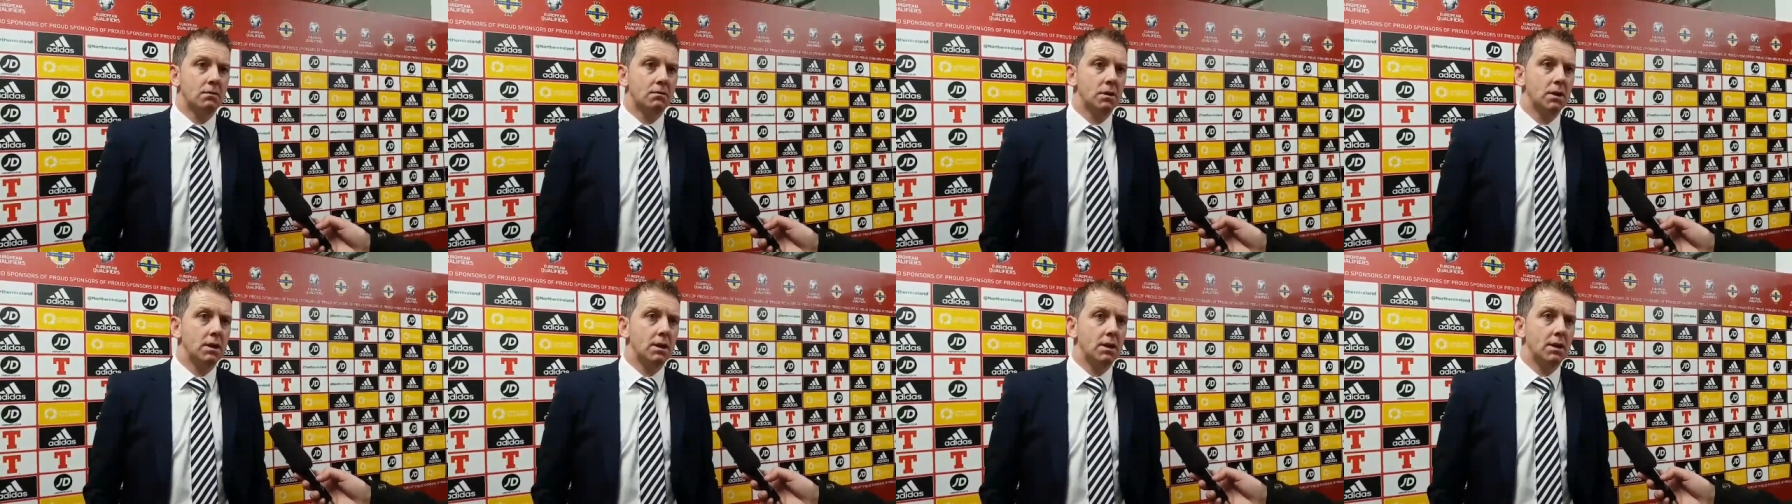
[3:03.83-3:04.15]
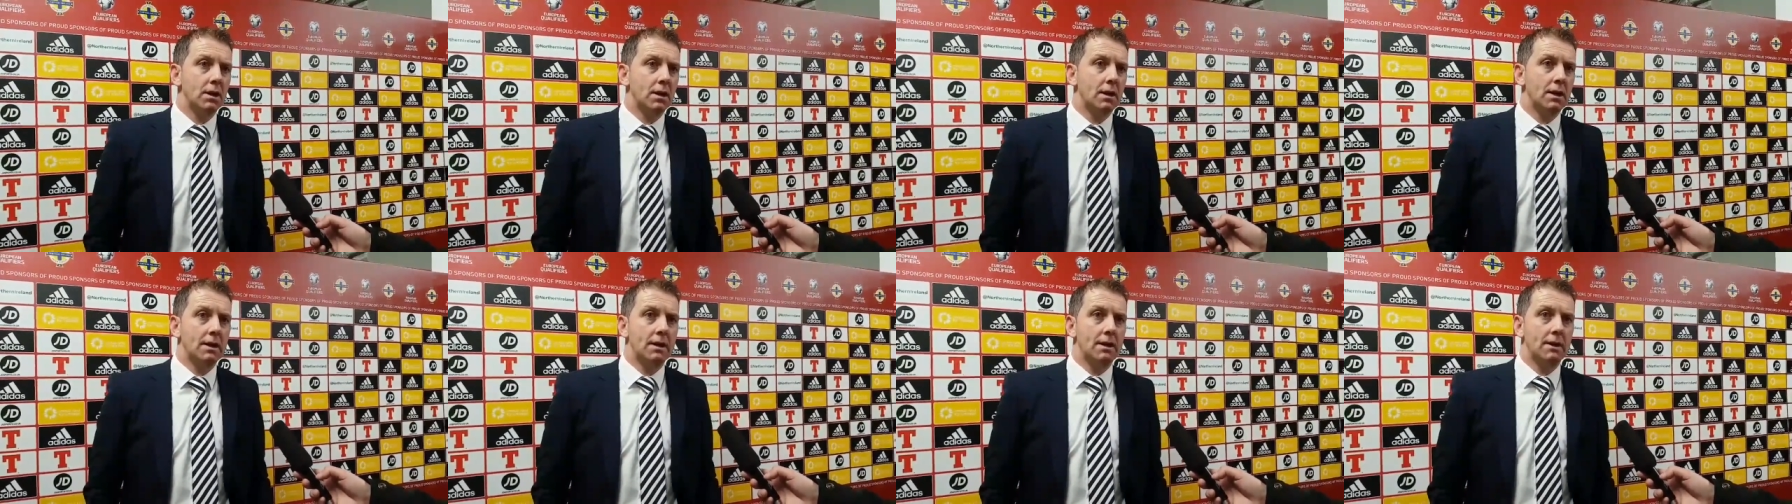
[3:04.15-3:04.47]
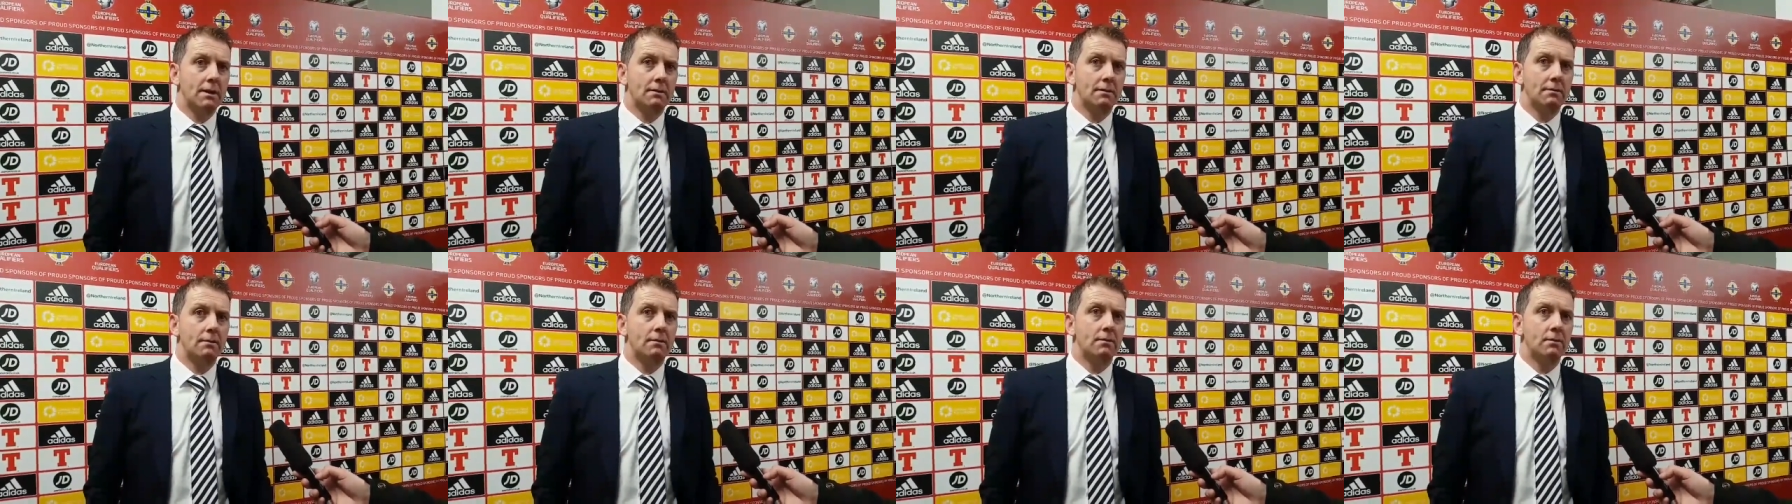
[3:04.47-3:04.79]
real
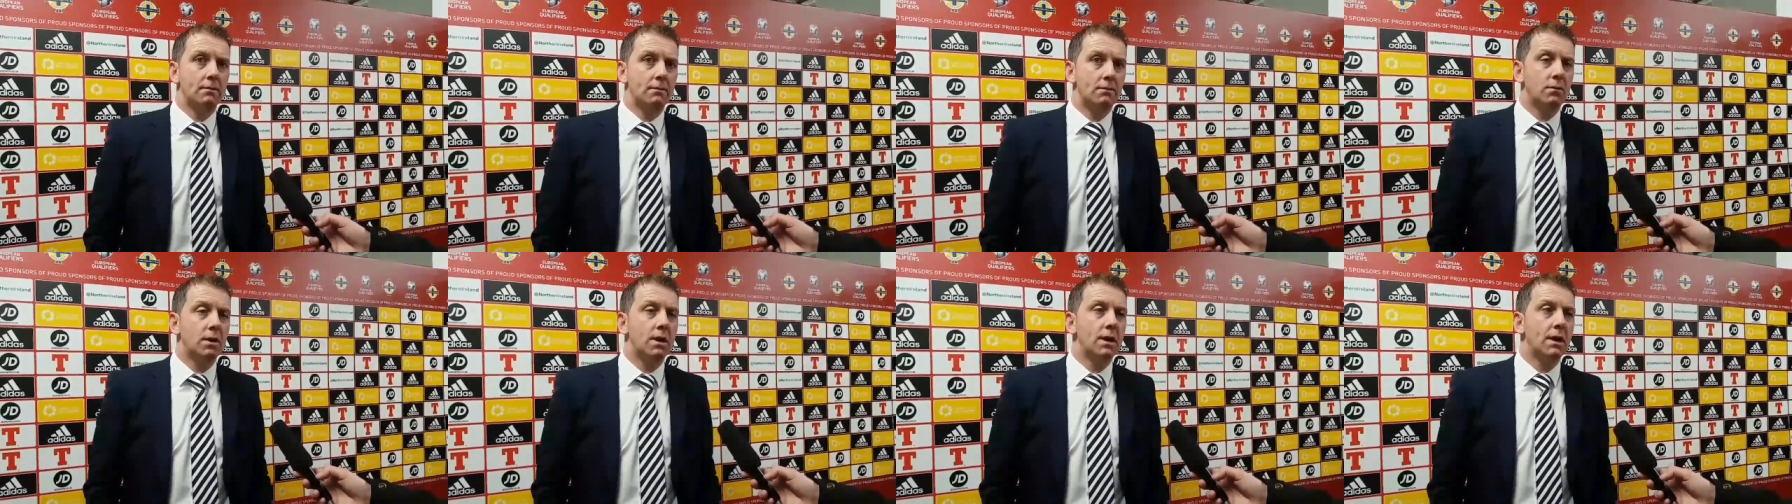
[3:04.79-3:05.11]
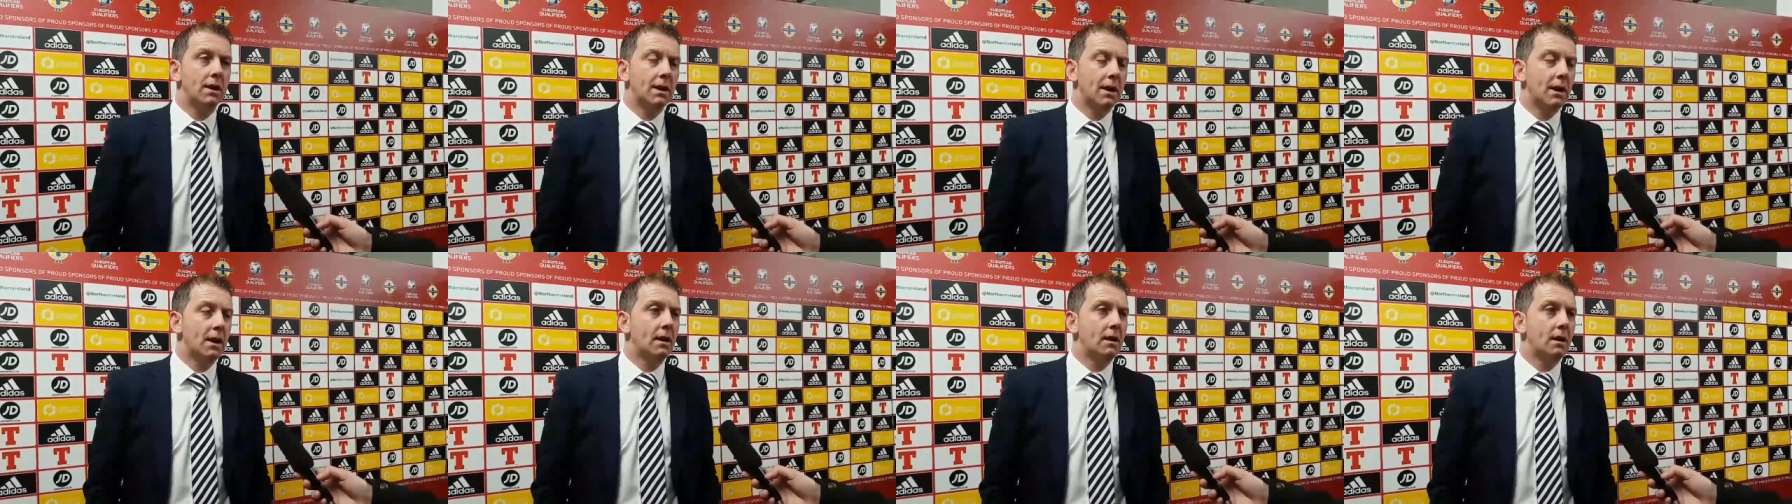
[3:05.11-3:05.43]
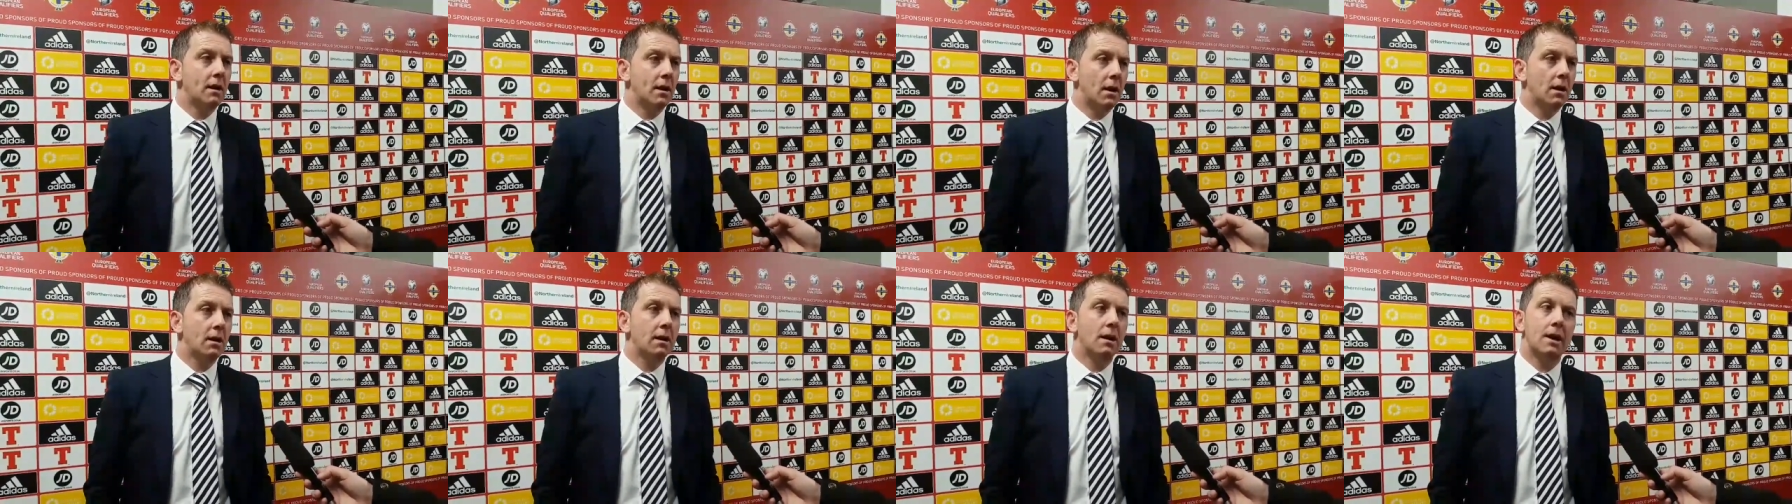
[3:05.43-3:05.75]
um, real
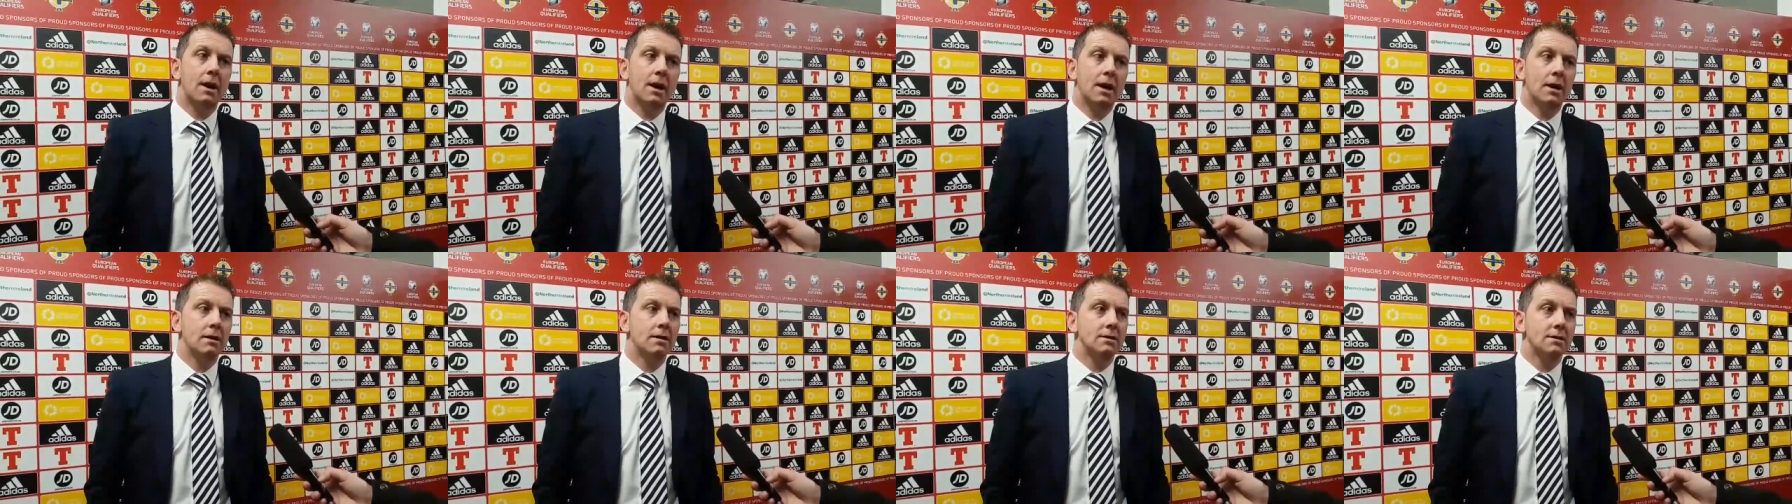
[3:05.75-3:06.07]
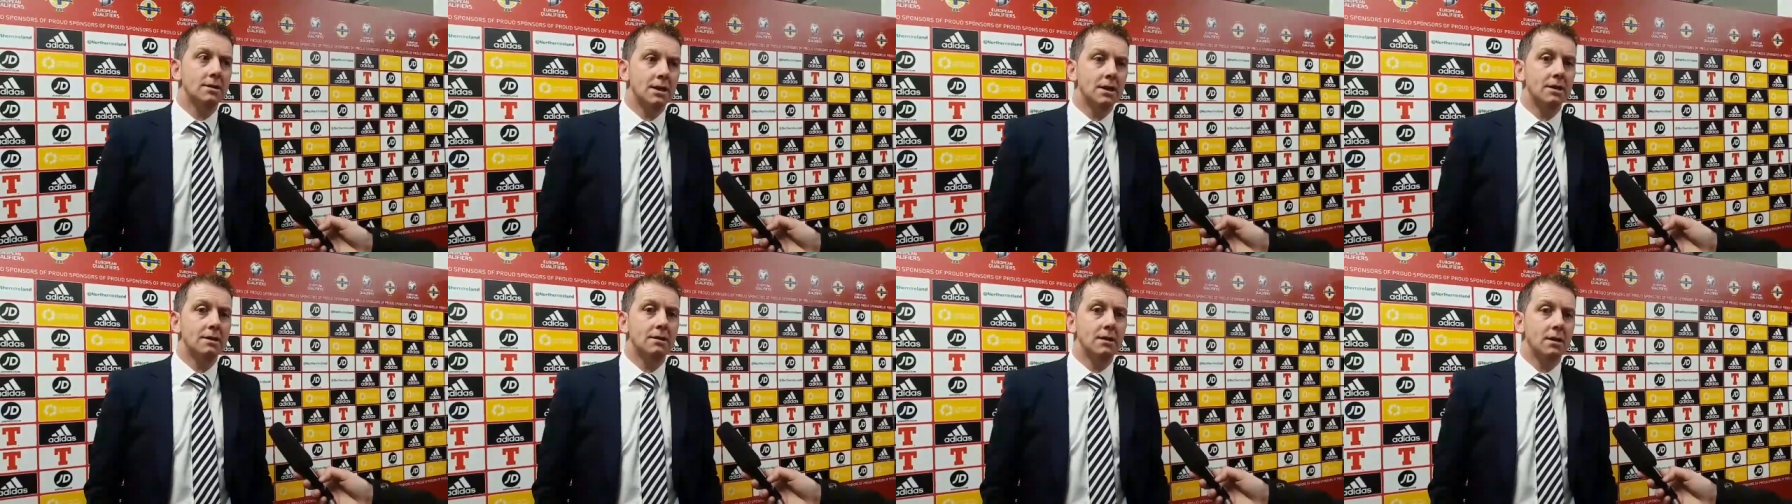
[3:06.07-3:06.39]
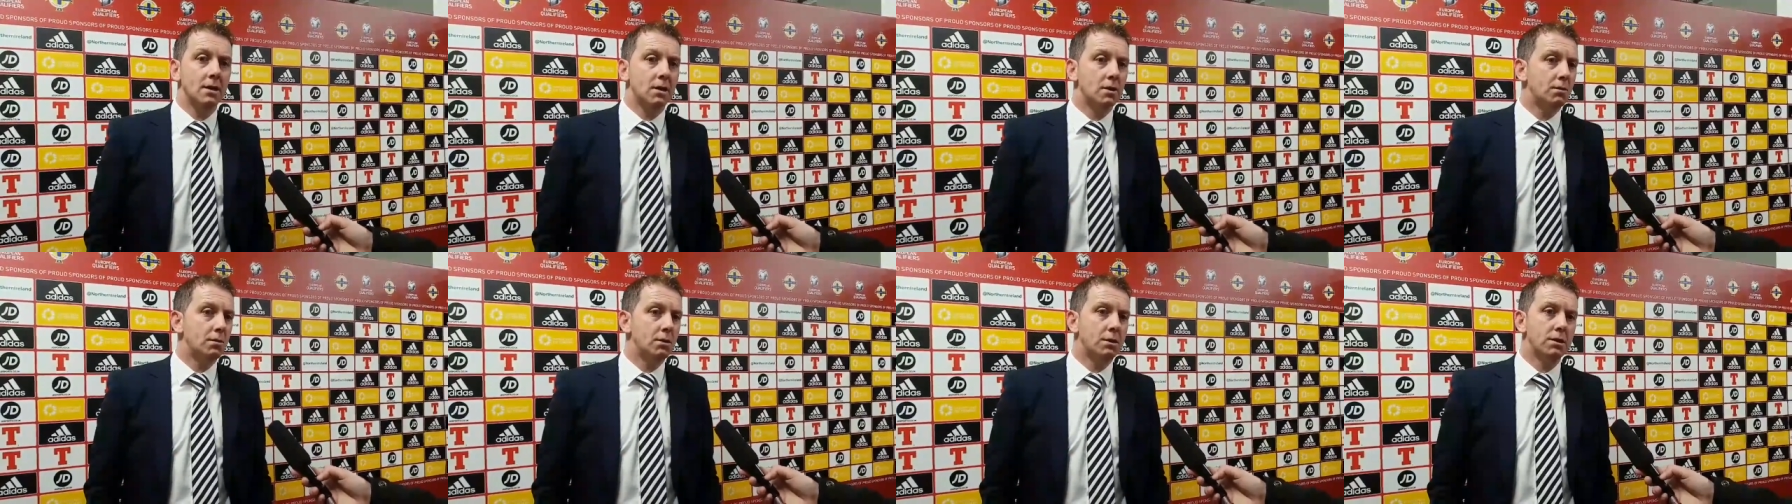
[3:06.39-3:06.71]
a lot of learning still
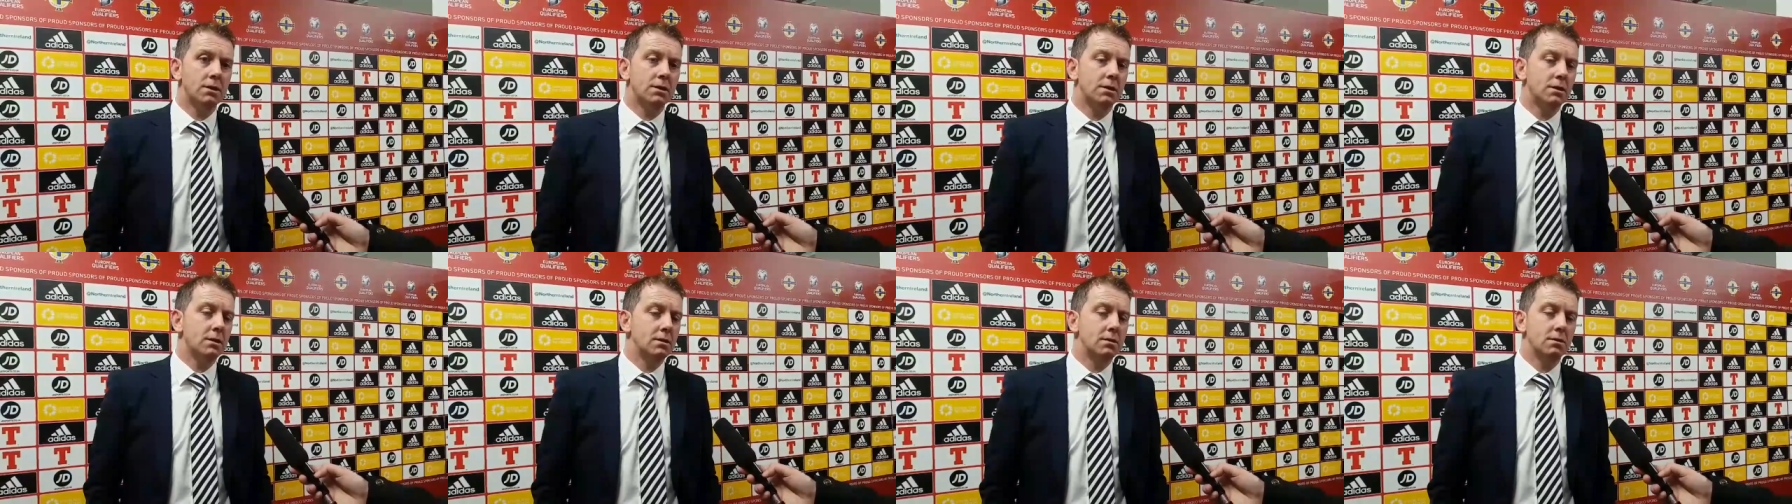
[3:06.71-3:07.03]
to do, but he,